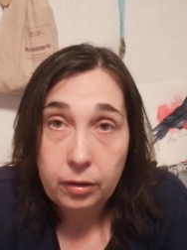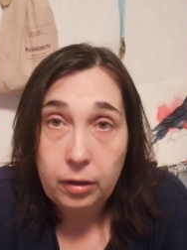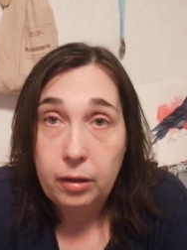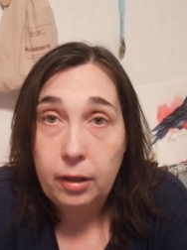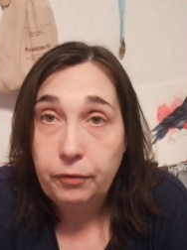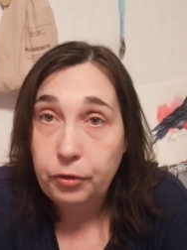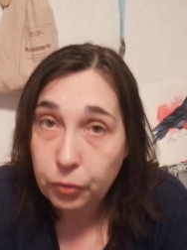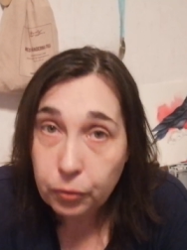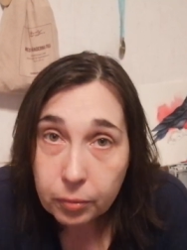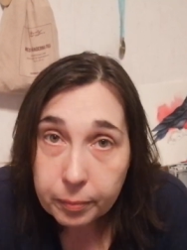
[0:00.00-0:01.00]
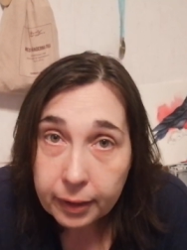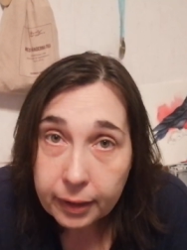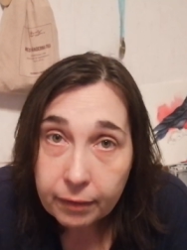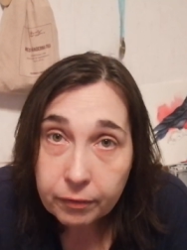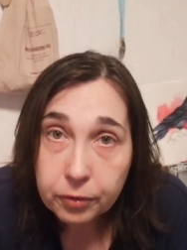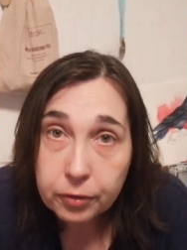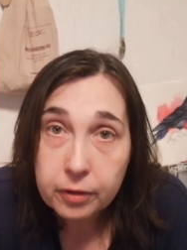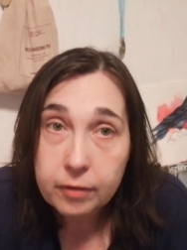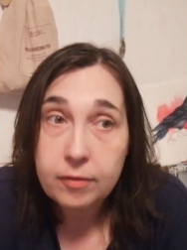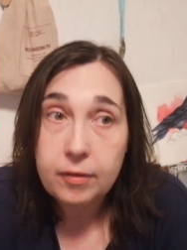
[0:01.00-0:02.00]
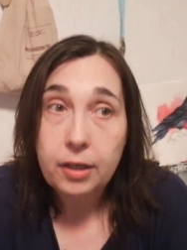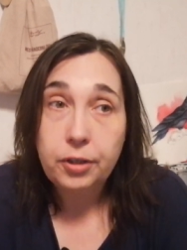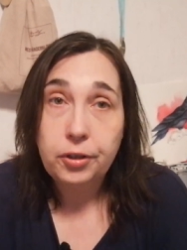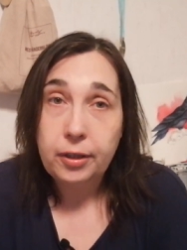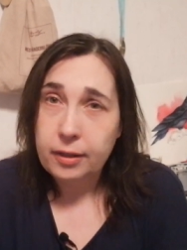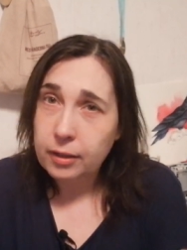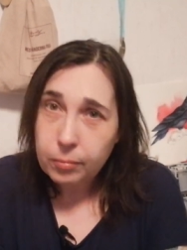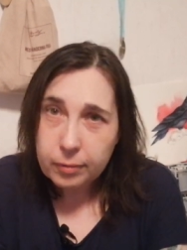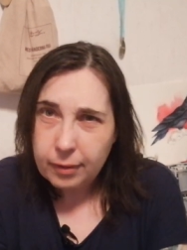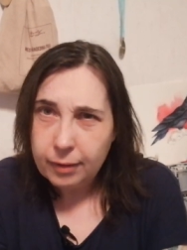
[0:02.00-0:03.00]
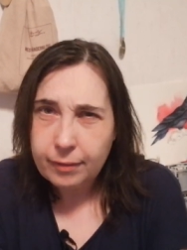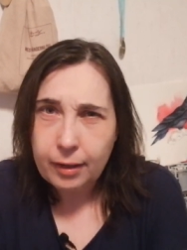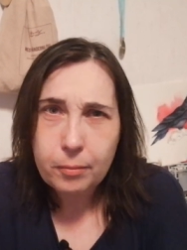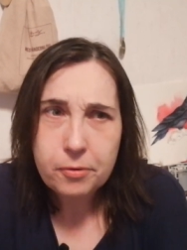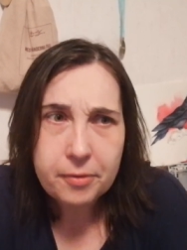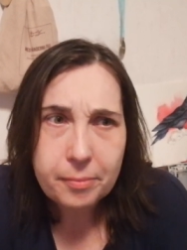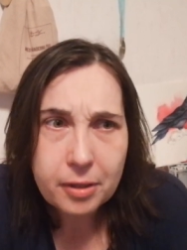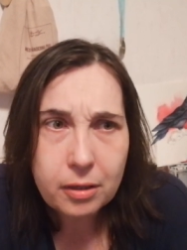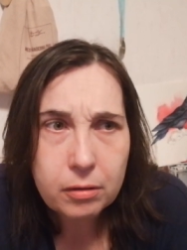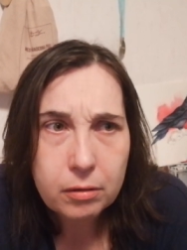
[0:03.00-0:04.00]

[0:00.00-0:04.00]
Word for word: I've showed you my Heaven and Earth stash, I think it was last time or something.